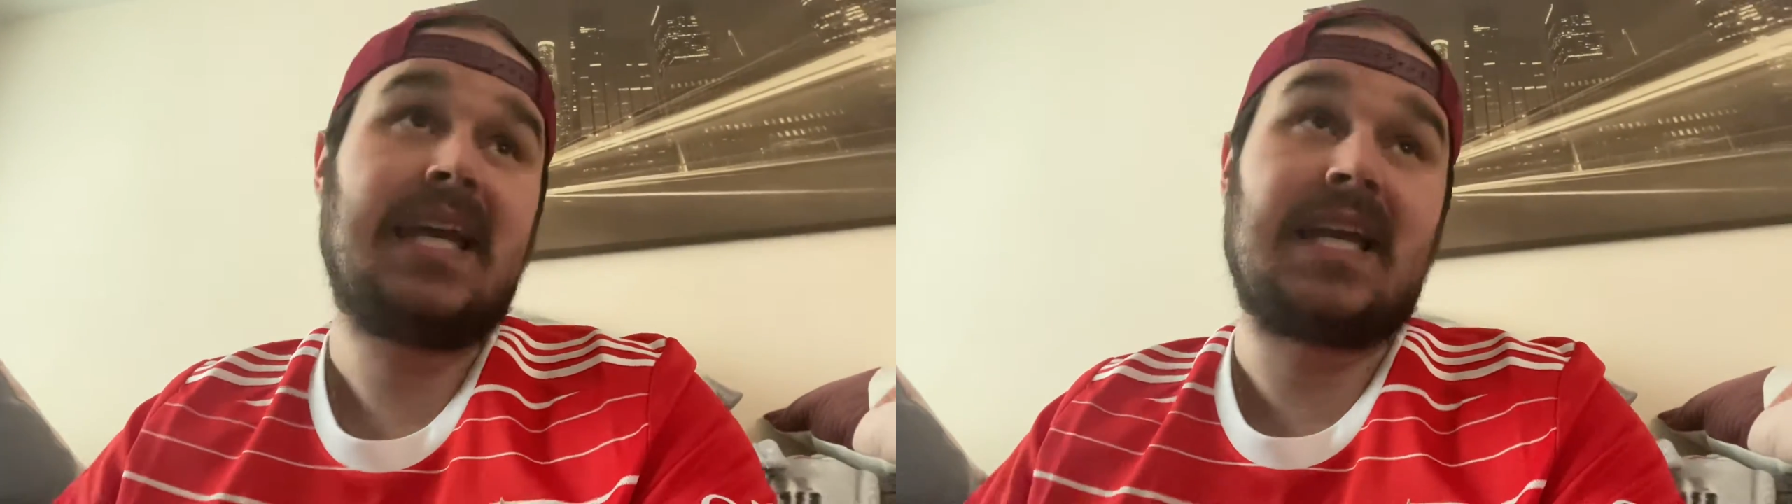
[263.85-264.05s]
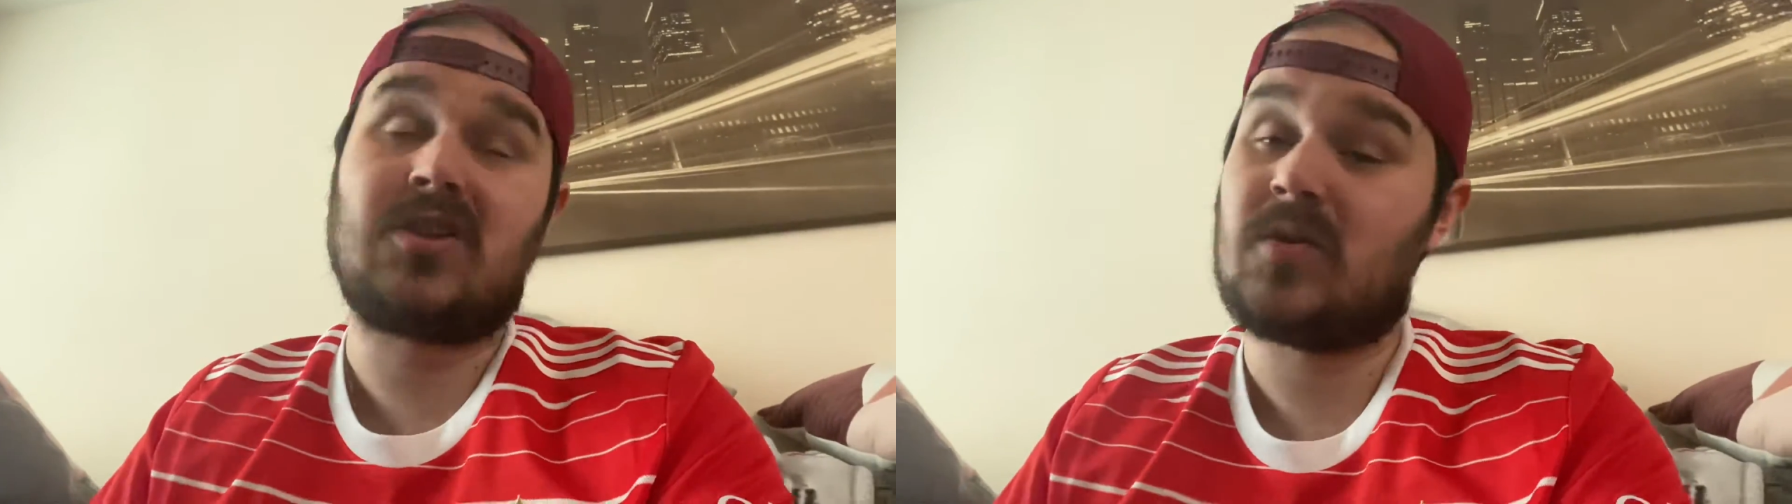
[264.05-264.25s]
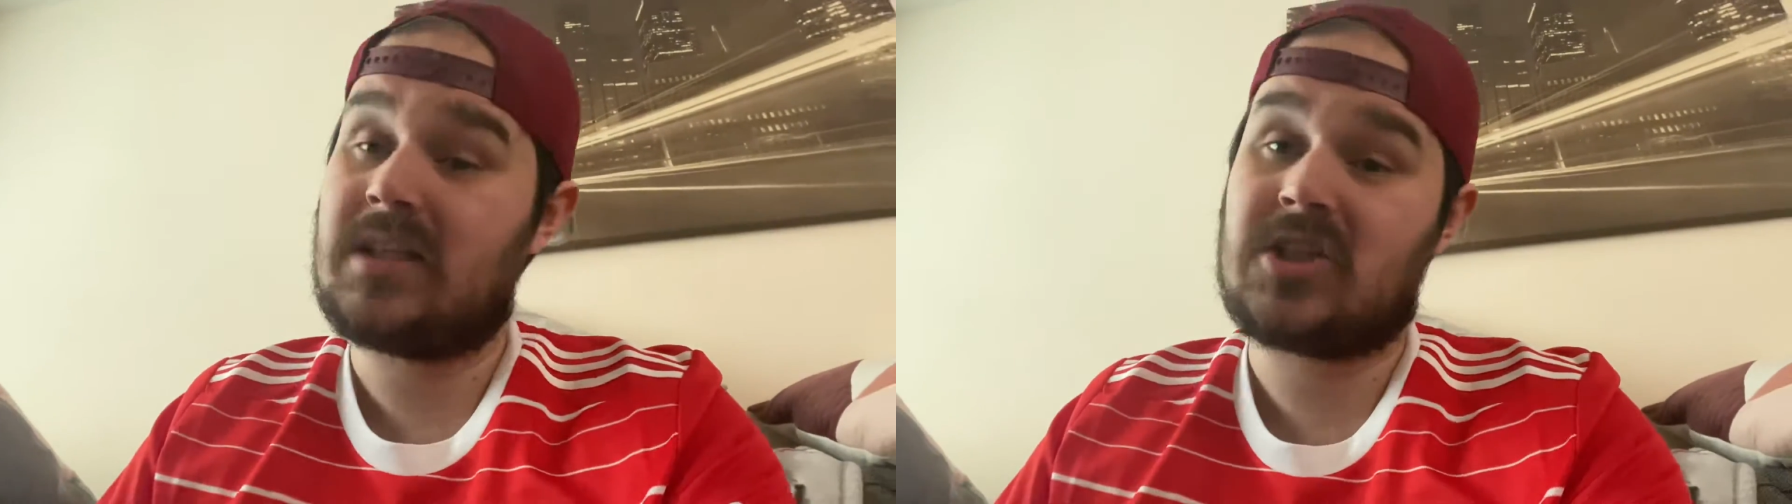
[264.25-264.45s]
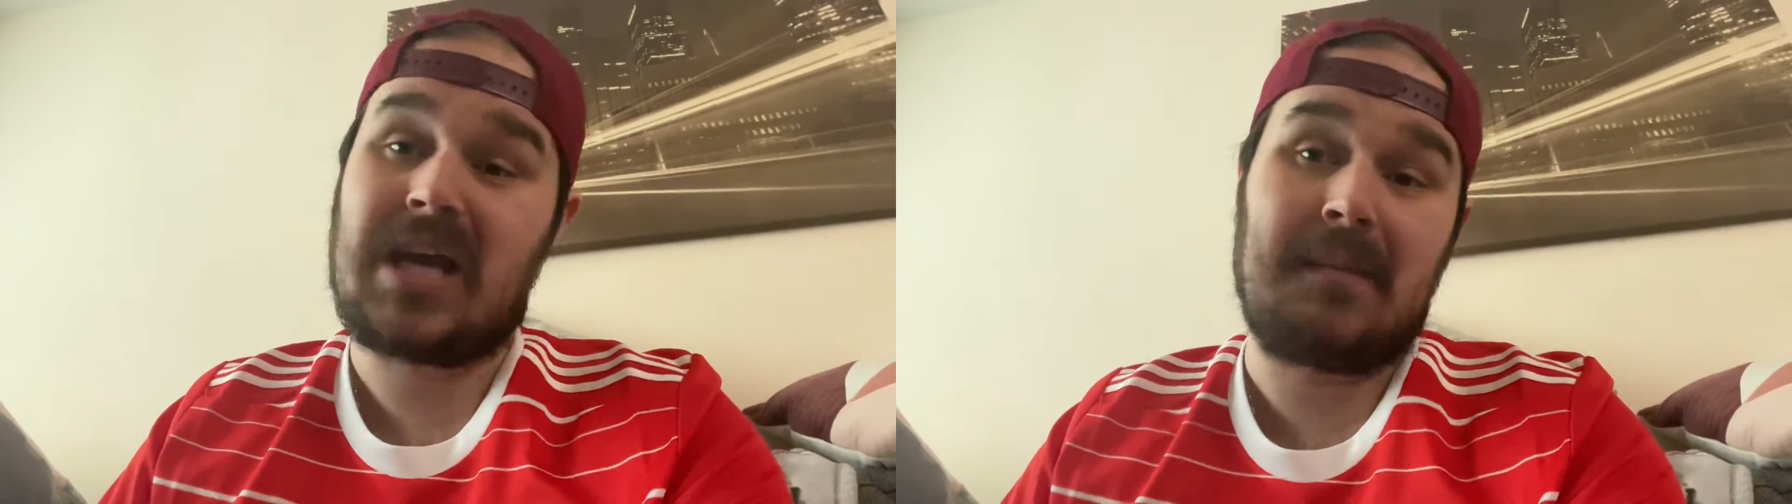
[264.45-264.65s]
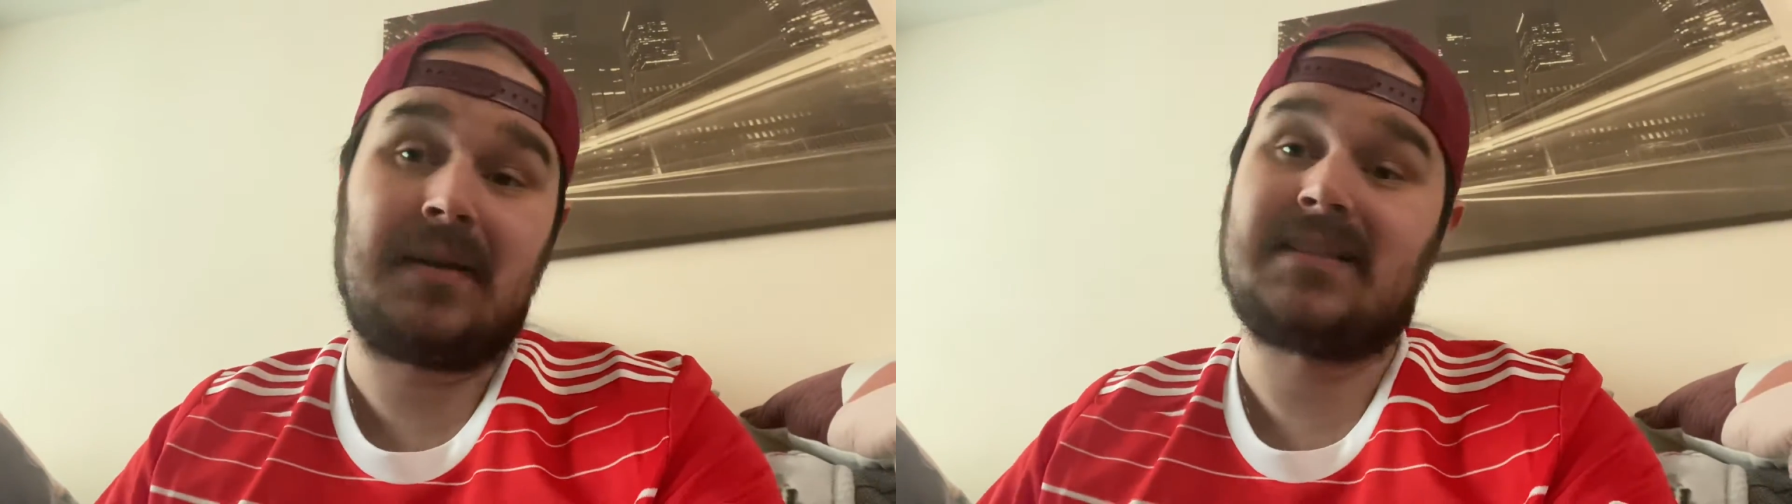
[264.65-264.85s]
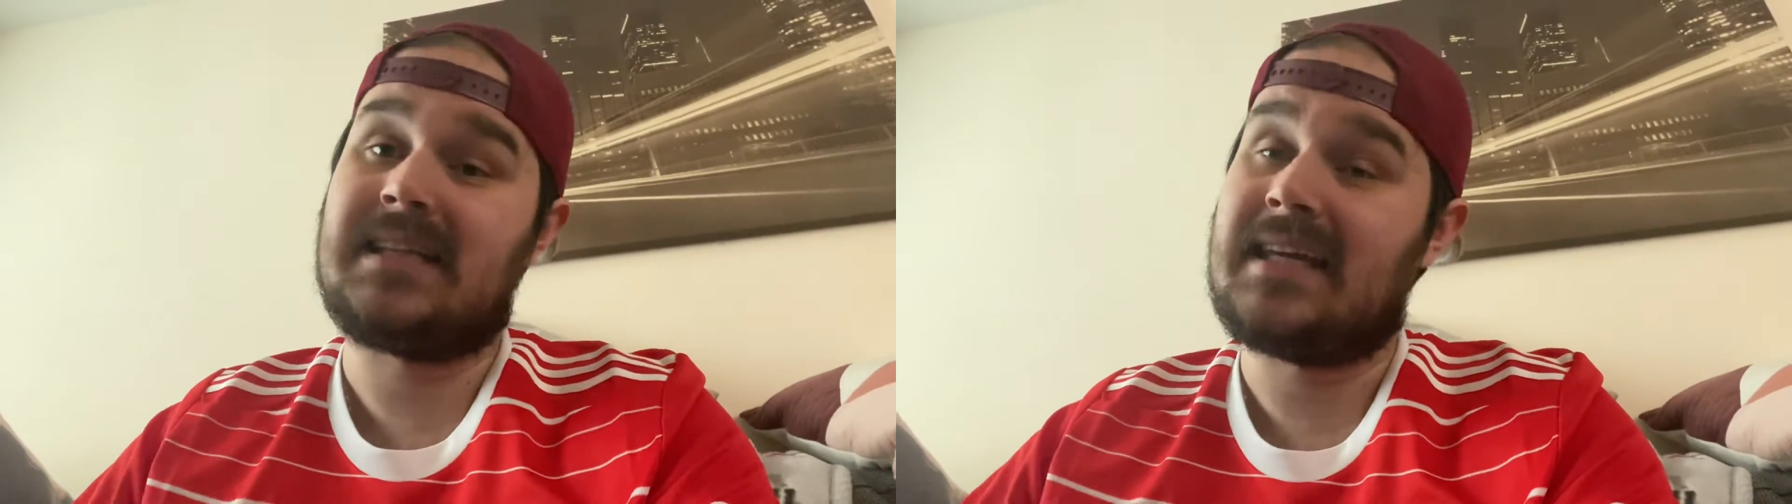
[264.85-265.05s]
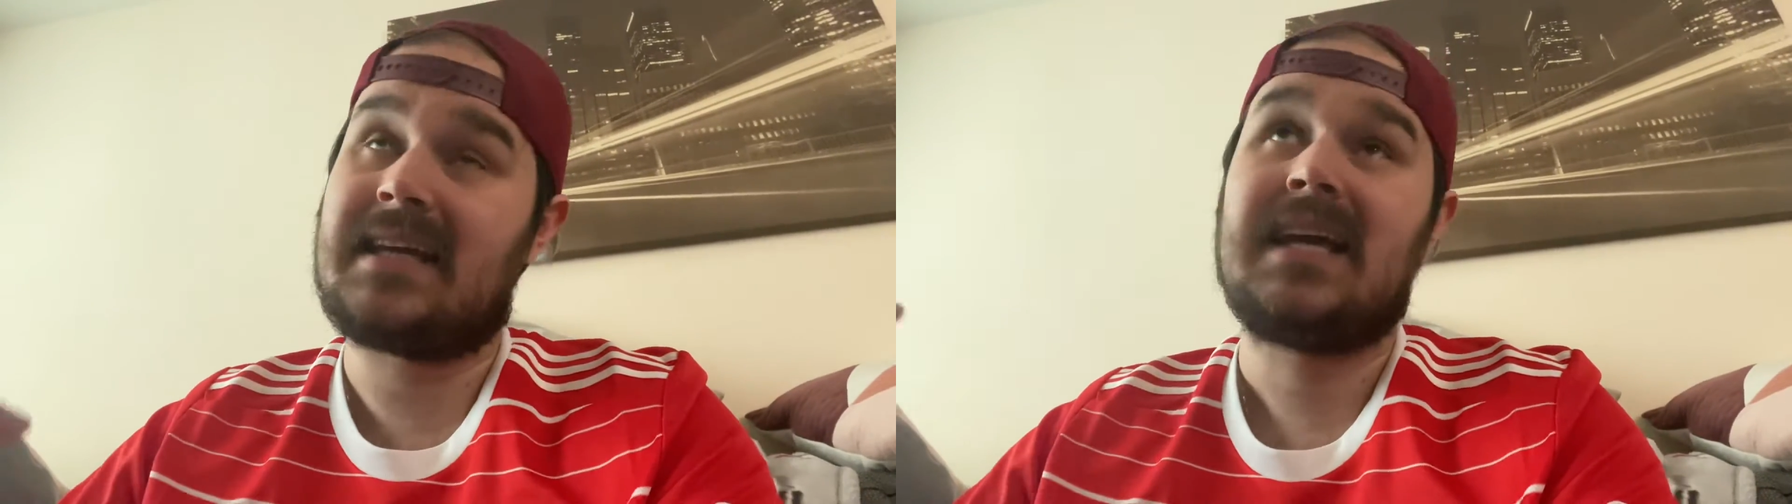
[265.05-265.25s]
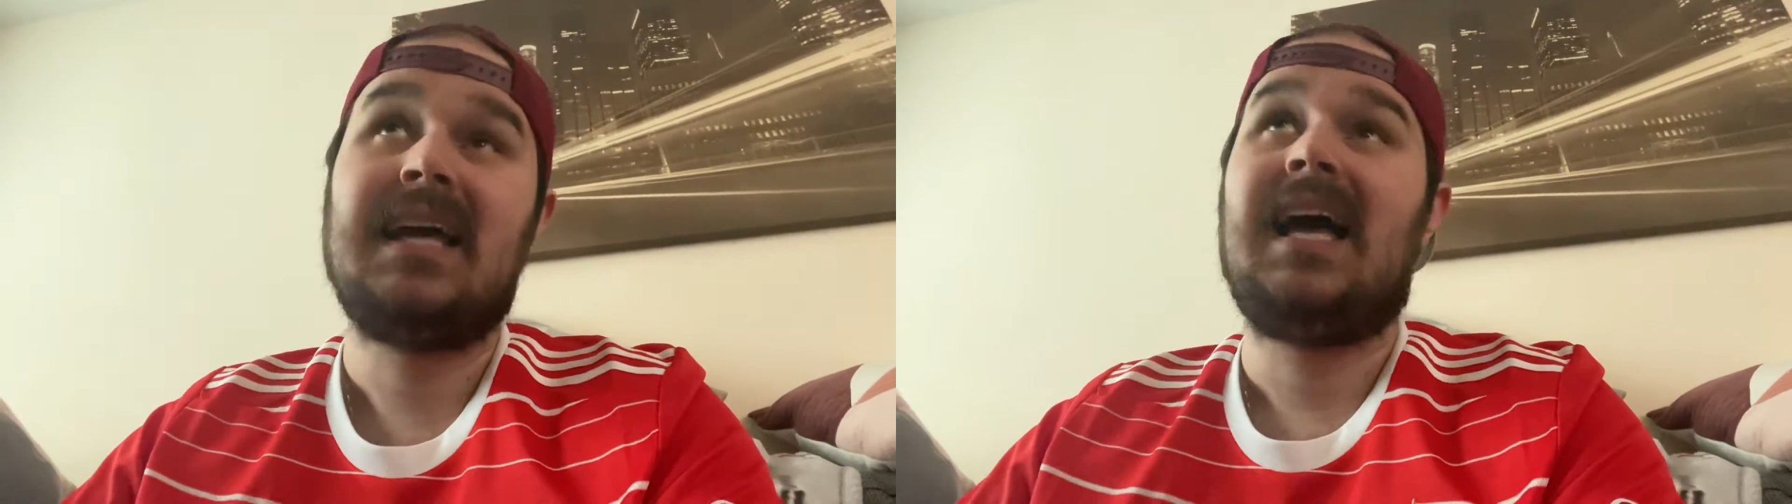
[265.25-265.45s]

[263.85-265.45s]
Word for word: He could do it in the Champions League,